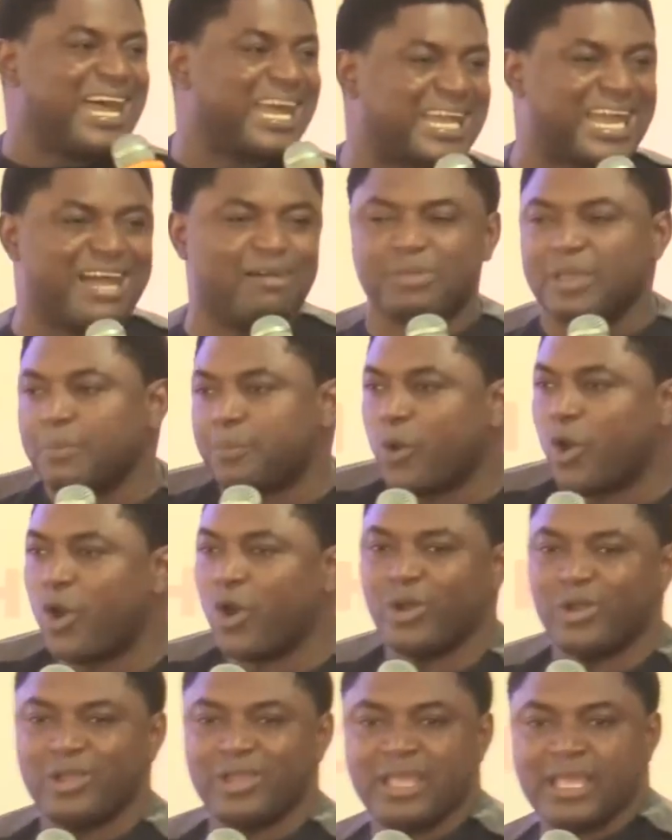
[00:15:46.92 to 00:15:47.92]
that I can't be poor.
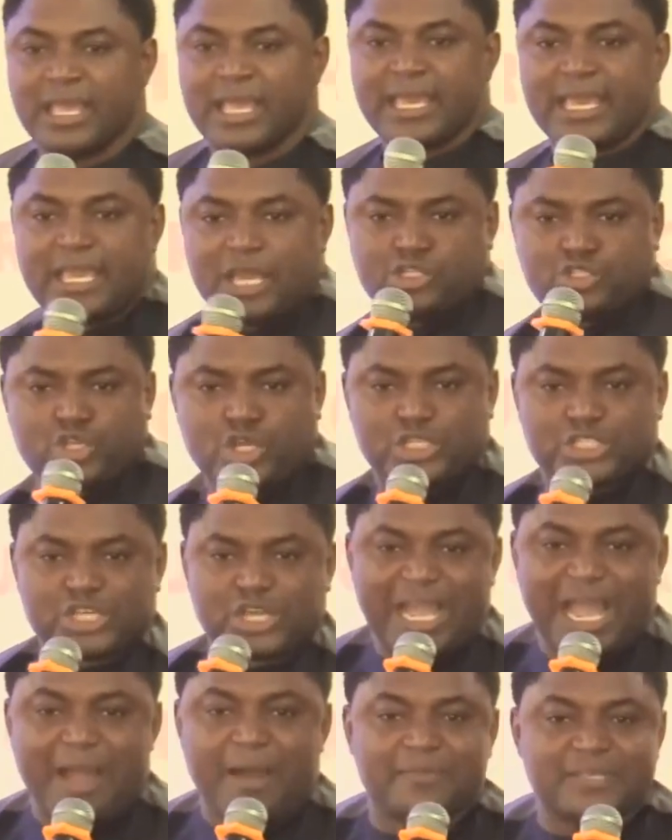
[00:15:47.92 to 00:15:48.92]
You get
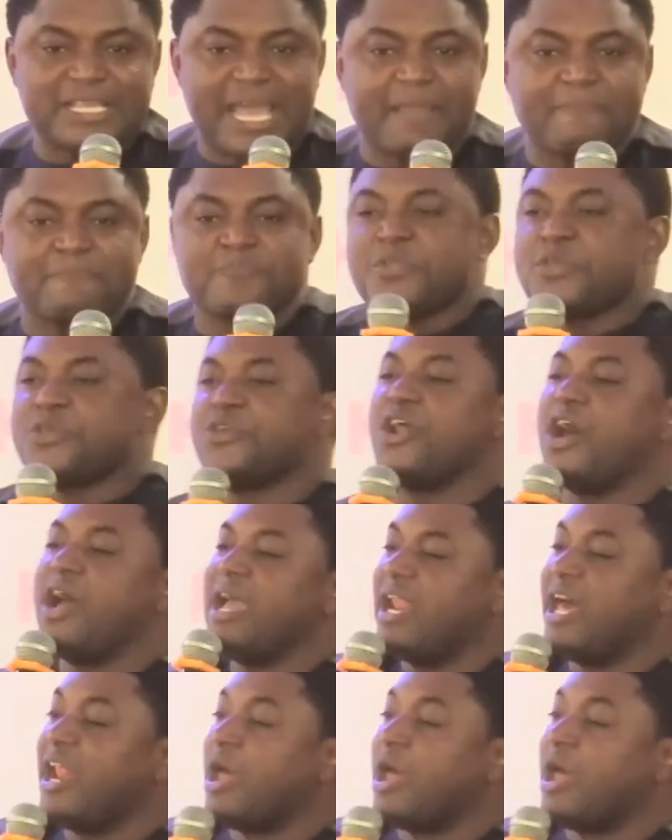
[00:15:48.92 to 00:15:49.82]
what I'm saying? You know, a